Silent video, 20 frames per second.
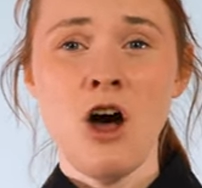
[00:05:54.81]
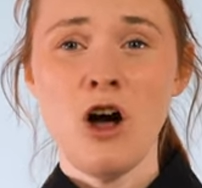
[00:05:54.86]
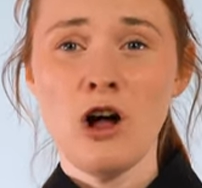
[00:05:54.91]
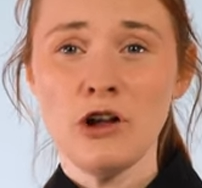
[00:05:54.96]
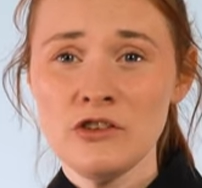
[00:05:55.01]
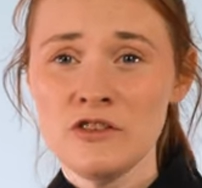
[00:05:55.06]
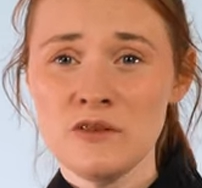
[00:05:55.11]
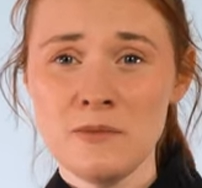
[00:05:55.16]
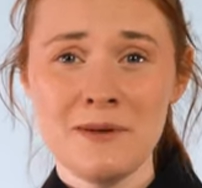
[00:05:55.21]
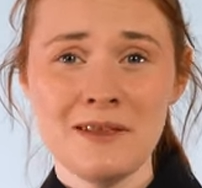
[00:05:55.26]

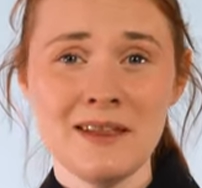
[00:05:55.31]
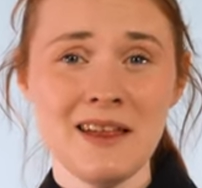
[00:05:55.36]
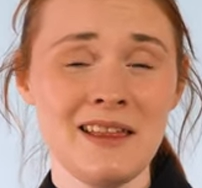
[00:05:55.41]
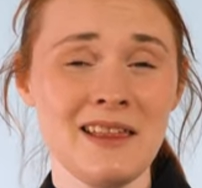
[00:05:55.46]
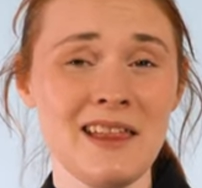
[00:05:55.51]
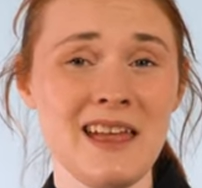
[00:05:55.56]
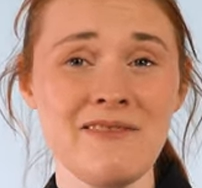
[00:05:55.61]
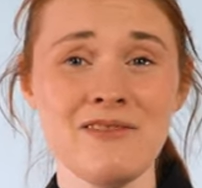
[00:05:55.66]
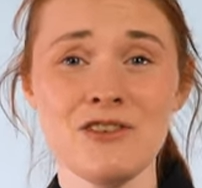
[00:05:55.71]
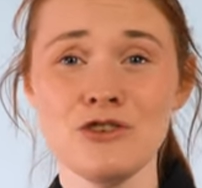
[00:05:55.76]
ultimately
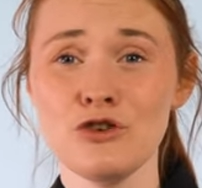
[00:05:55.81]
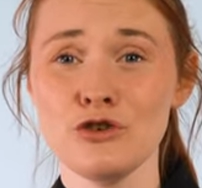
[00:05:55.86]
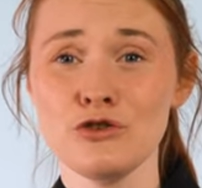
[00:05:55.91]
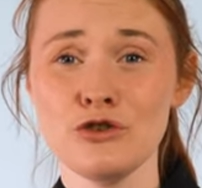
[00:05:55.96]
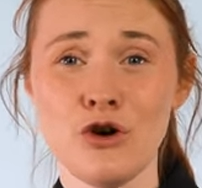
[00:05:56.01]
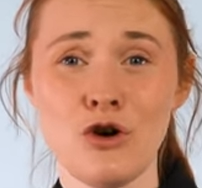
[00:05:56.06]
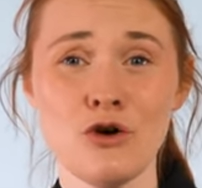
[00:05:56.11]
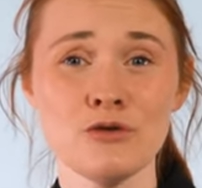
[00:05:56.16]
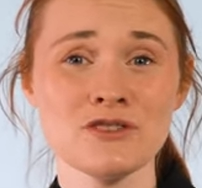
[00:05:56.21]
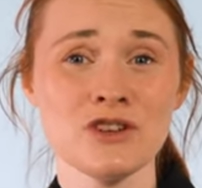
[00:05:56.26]
leaving your
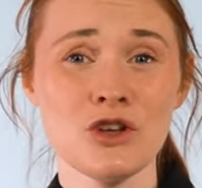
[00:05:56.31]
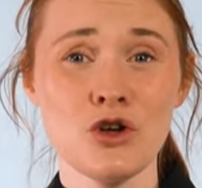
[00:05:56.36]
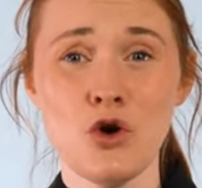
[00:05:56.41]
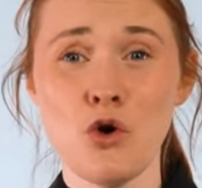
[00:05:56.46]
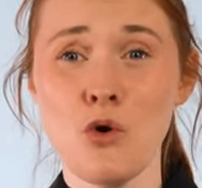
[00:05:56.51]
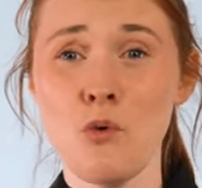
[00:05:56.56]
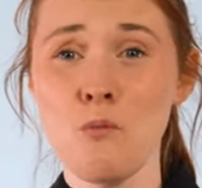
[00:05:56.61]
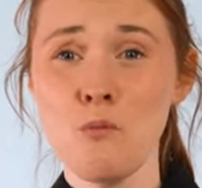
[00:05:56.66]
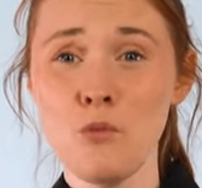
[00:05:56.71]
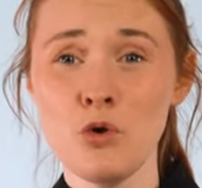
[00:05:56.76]
dog's
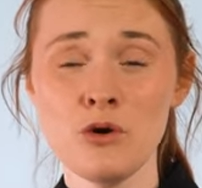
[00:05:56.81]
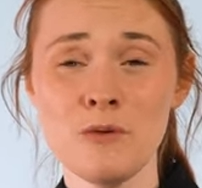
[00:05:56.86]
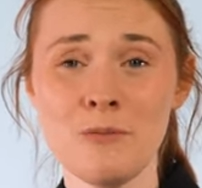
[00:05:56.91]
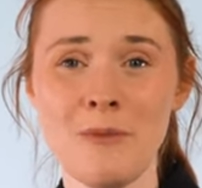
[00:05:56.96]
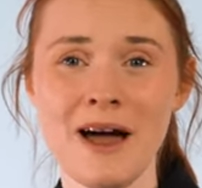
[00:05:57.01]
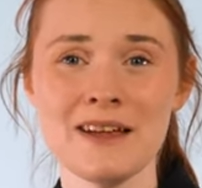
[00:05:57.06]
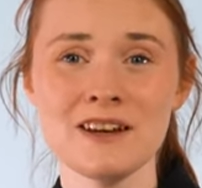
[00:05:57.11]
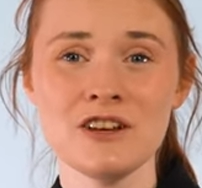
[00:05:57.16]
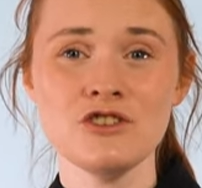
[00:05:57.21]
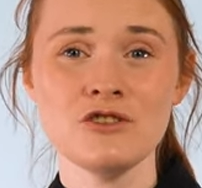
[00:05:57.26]
coat more
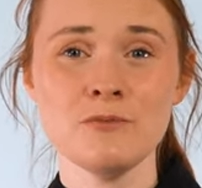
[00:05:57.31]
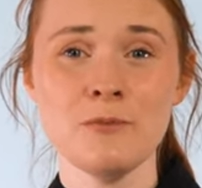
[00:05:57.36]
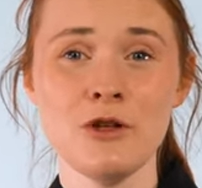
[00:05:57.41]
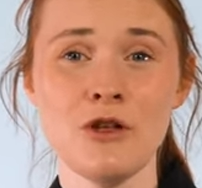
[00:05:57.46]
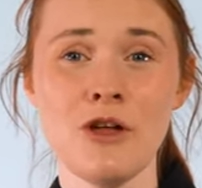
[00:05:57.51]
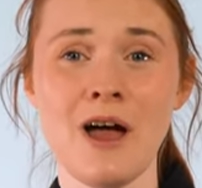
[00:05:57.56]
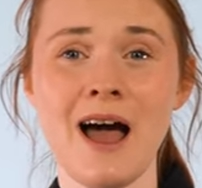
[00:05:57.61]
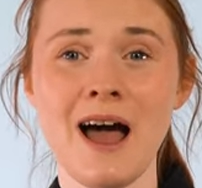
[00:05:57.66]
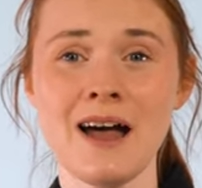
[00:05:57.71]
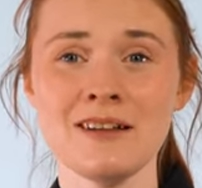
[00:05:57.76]

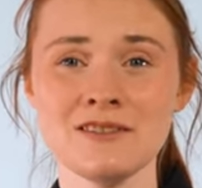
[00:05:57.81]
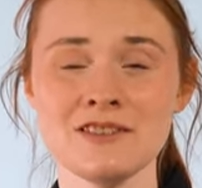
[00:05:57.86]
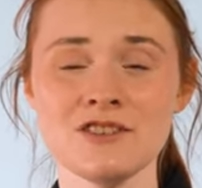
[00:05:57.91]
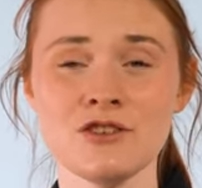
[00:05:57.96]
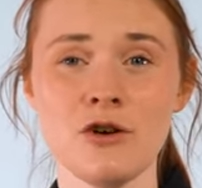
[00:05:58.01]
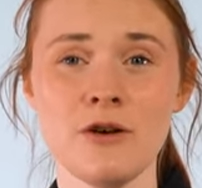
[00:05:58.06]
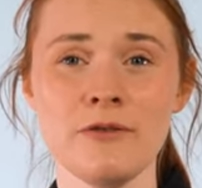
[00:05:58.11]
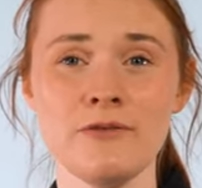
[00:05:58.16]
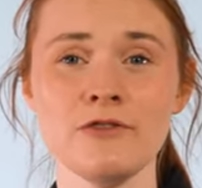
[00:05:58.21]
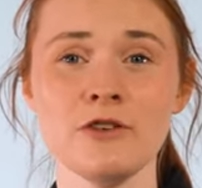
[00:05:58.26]
manageable and
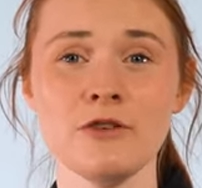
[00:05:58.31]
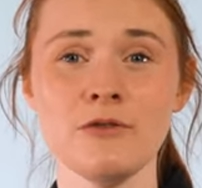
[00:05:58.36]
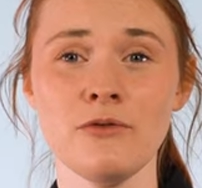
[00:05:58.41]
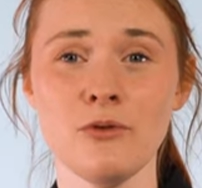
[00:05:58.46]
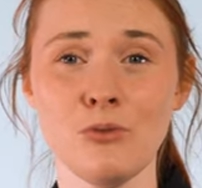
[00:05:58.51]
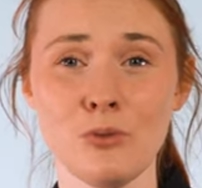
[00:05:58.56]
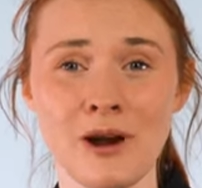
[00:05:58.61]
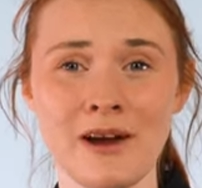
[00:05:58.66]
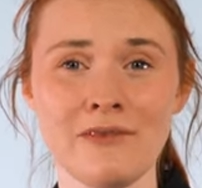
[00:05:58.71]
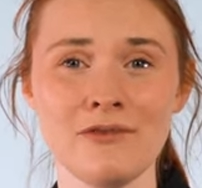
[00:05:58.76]
softer
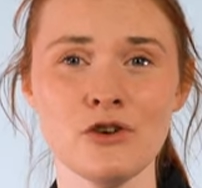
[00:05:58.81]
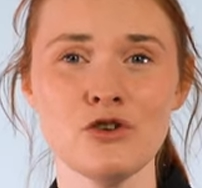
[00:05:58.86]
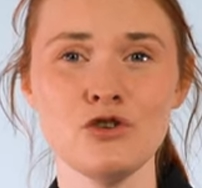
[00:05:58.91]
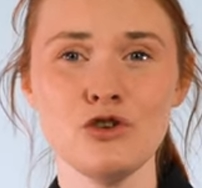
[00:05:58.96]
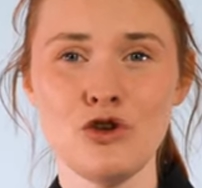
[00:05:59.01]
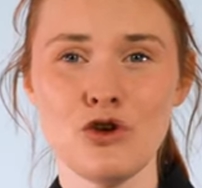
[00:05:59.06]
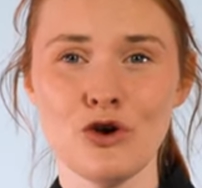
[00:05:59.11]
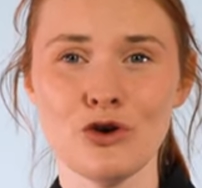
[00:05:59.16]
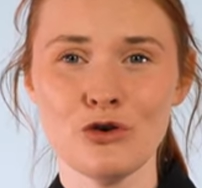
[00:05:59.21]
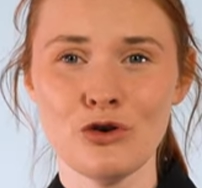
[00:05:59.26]
for whenever
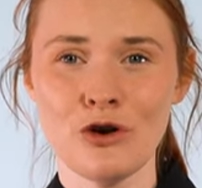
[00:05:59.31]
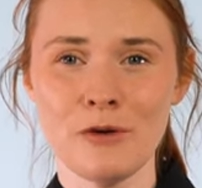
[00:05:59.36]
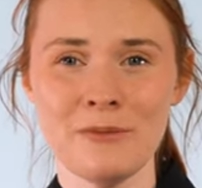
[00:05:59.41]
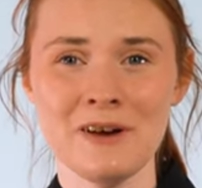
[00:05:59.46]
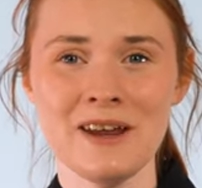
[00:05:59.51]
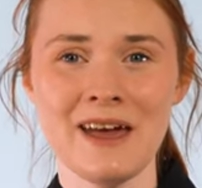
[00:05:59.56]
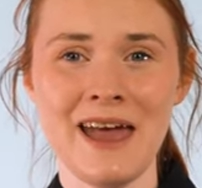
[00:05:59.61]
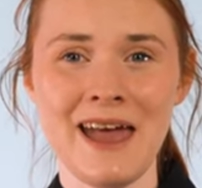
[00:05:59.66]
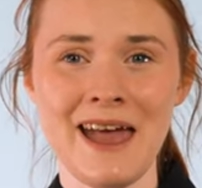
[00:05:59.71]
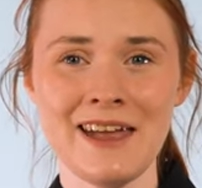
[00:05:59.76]
you are
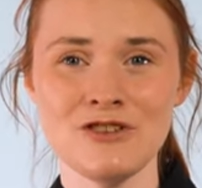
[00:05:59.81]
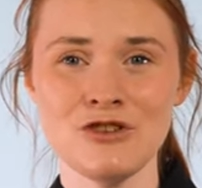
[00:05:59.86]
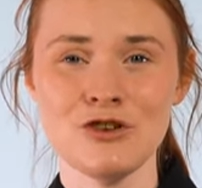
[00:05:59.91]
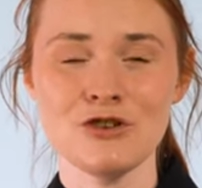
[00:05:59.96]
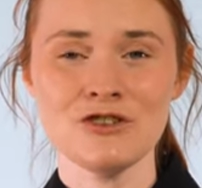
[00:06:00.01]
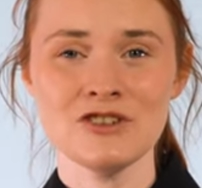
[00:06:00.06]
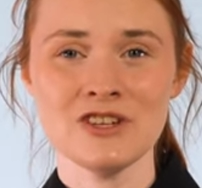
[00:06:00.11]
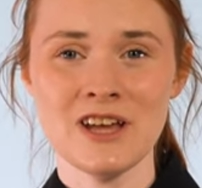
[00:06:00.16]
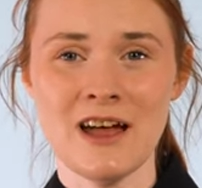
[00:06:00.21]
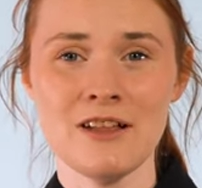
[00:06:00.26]
grooming it in
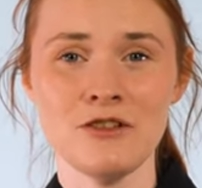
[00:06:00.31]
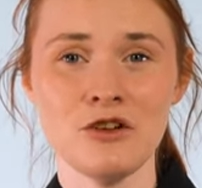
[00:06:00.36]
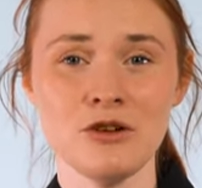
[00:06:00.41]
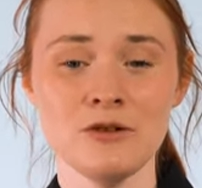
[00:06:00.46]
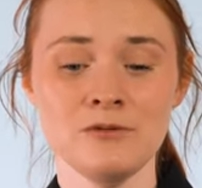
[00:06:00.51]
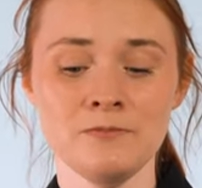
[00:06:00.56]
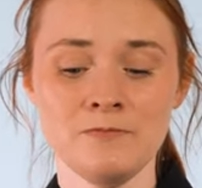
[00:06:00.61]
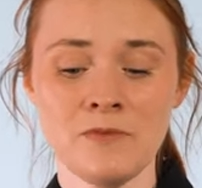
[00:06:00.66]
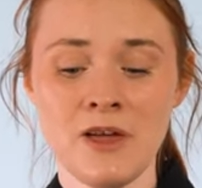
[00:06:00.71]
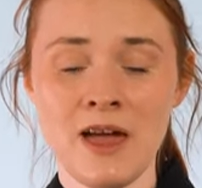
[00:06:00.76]
your
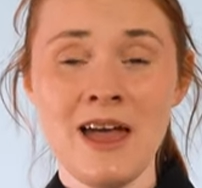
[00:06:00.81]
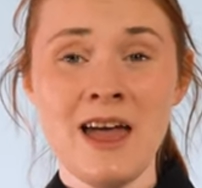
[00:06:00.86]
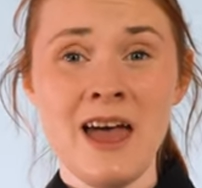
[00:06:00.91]
salon.